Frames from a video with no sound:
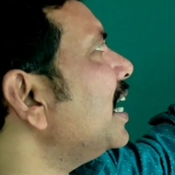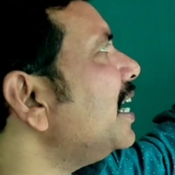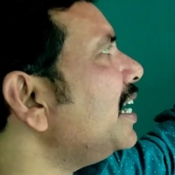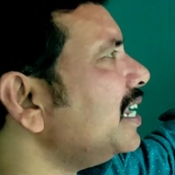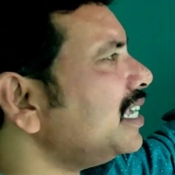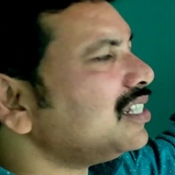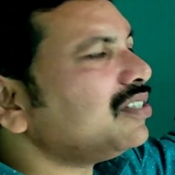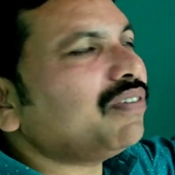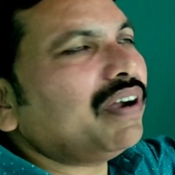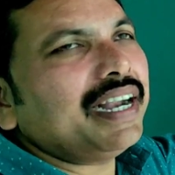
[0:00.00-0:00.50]

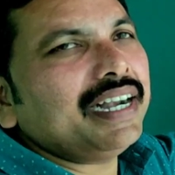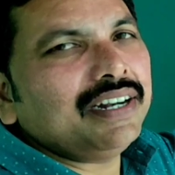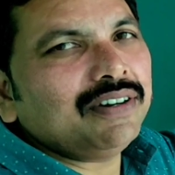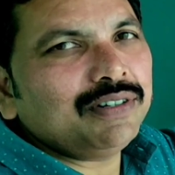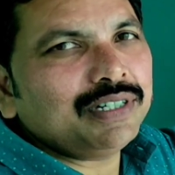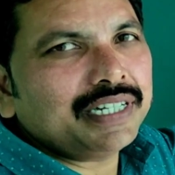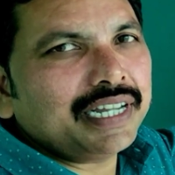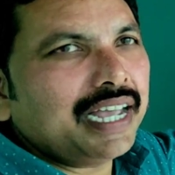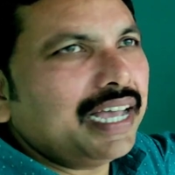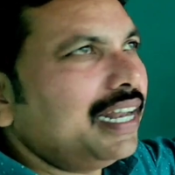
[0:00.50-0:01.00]
radius find
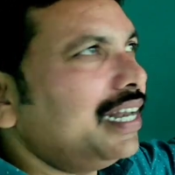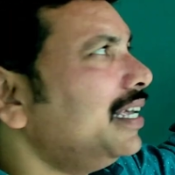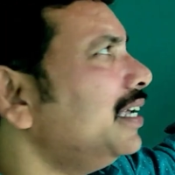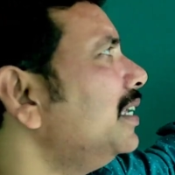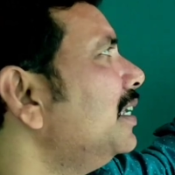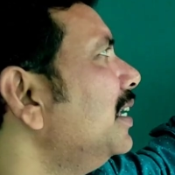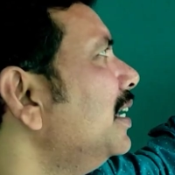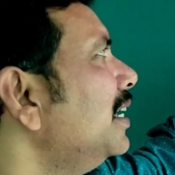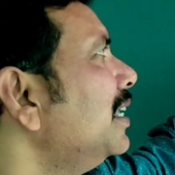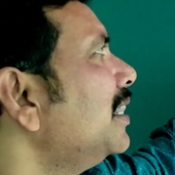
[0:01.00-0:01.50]
out
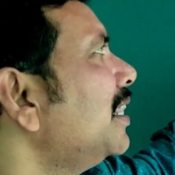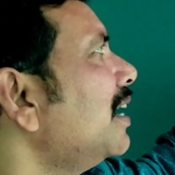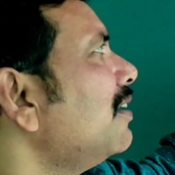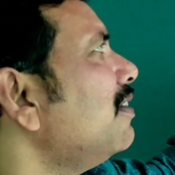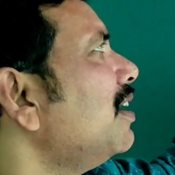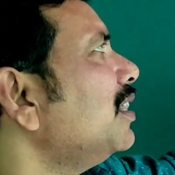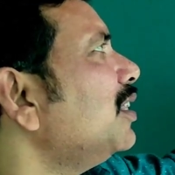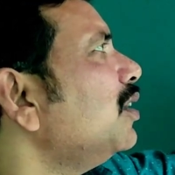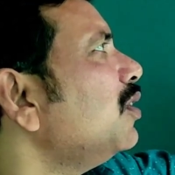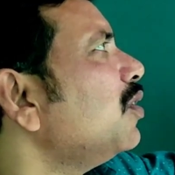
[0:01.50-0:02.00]
cheyali.
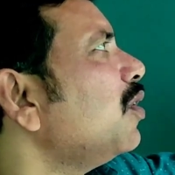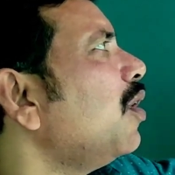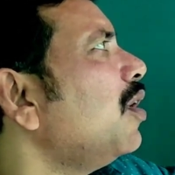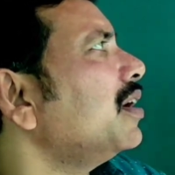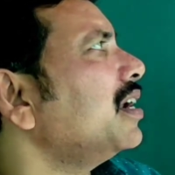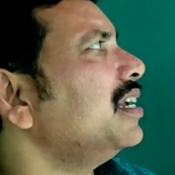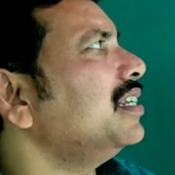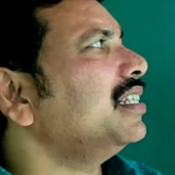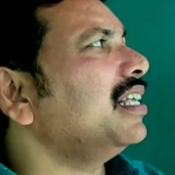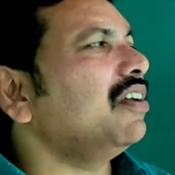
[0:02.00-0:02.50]
Tarvata
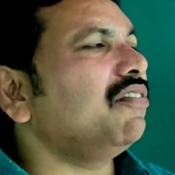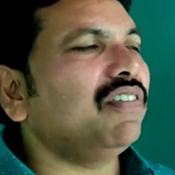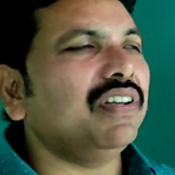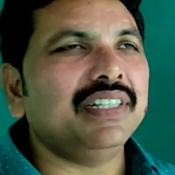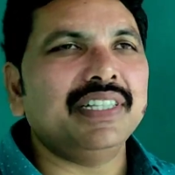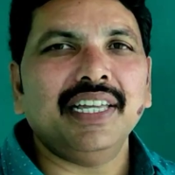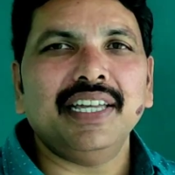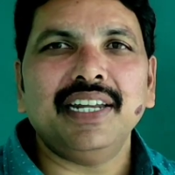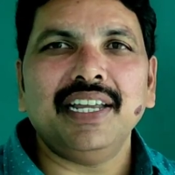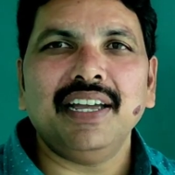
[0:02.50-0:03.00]
total
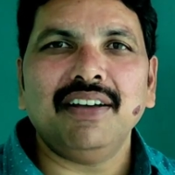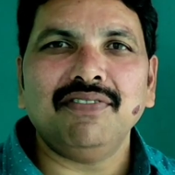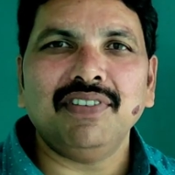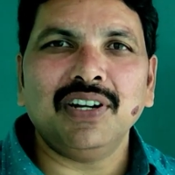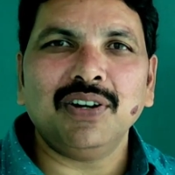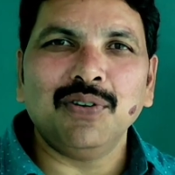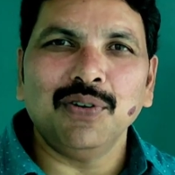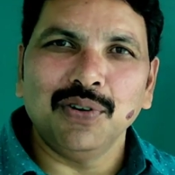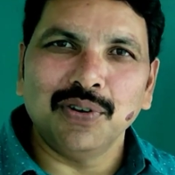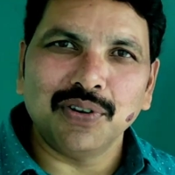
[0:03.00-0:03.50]
surface area of
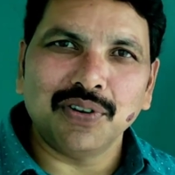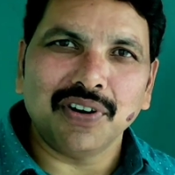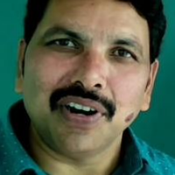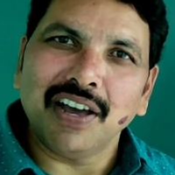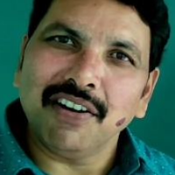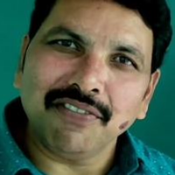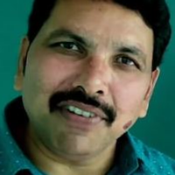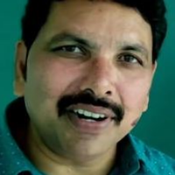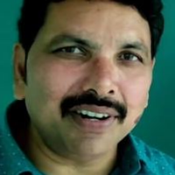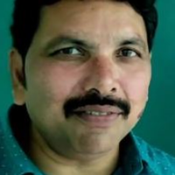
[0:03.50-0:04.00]
the cone
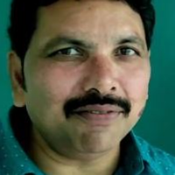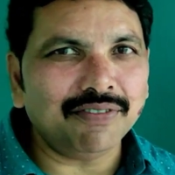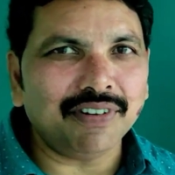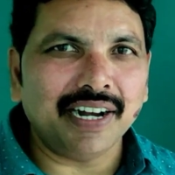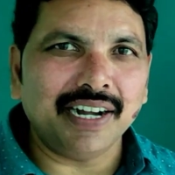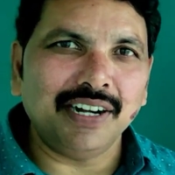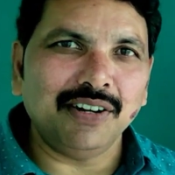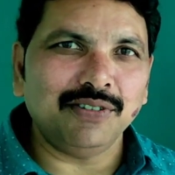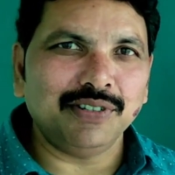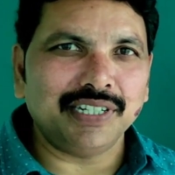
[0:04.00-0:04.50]
kuda manam
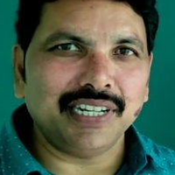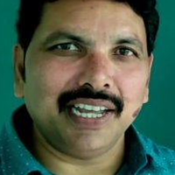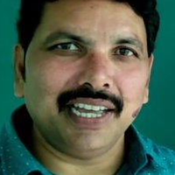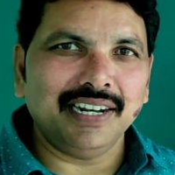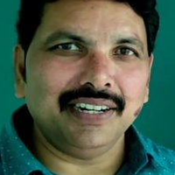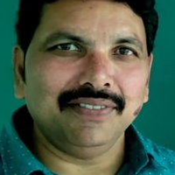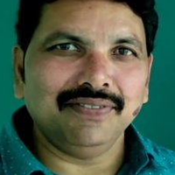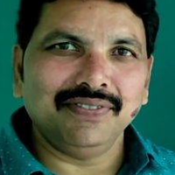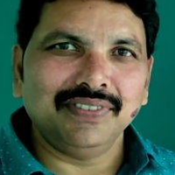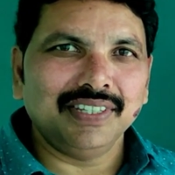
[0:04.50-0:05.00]
find out
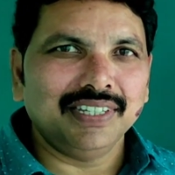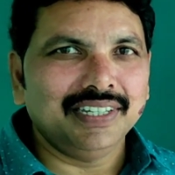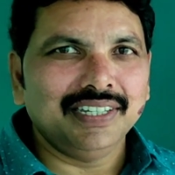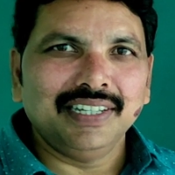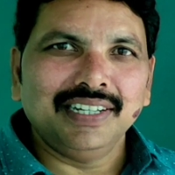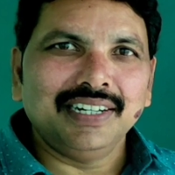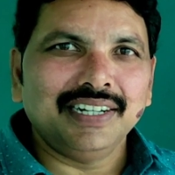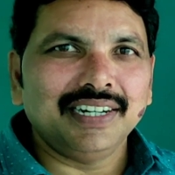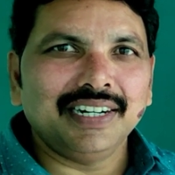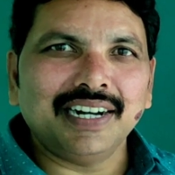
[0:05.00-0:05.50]
cheyali.
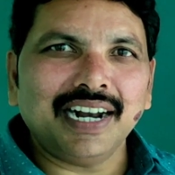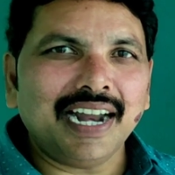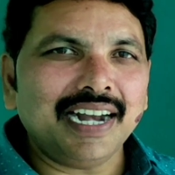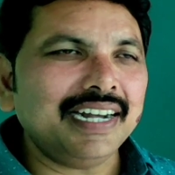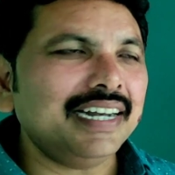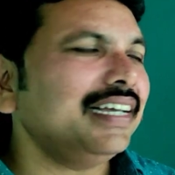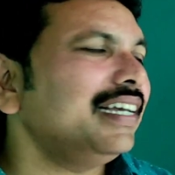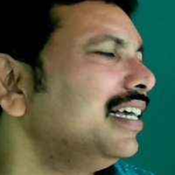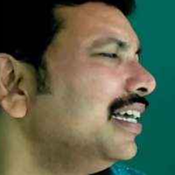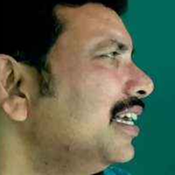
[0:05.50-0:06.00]

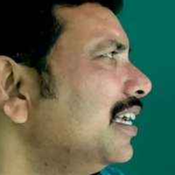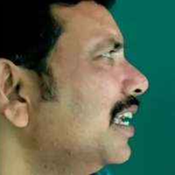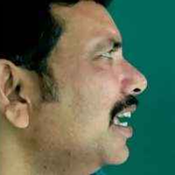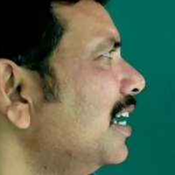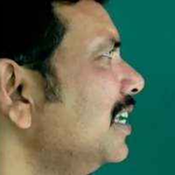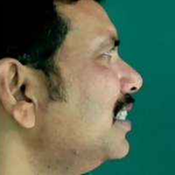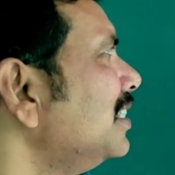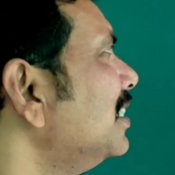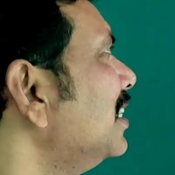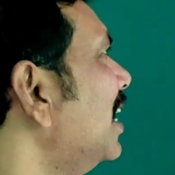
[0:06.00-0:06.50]
Right?
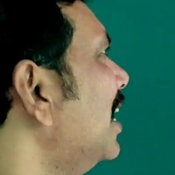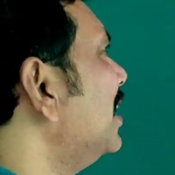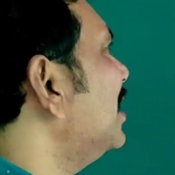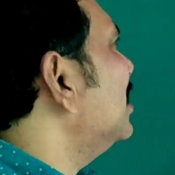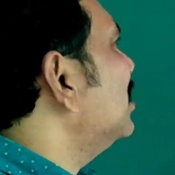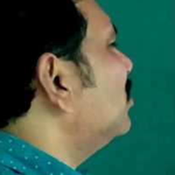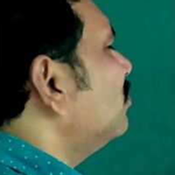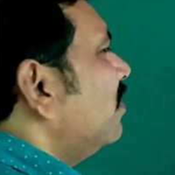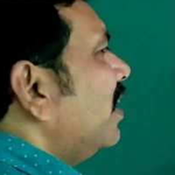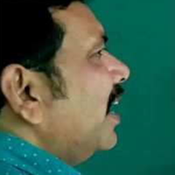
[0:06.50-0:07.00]
Yes, let
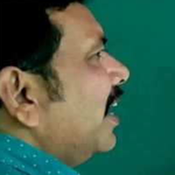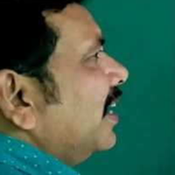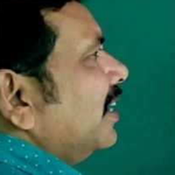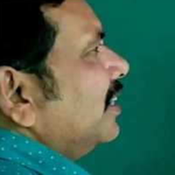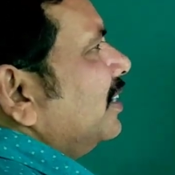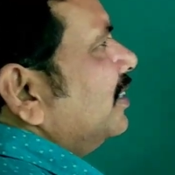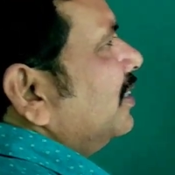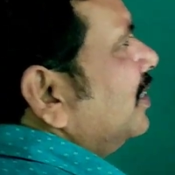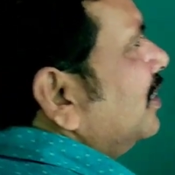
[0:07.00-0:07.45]
us find.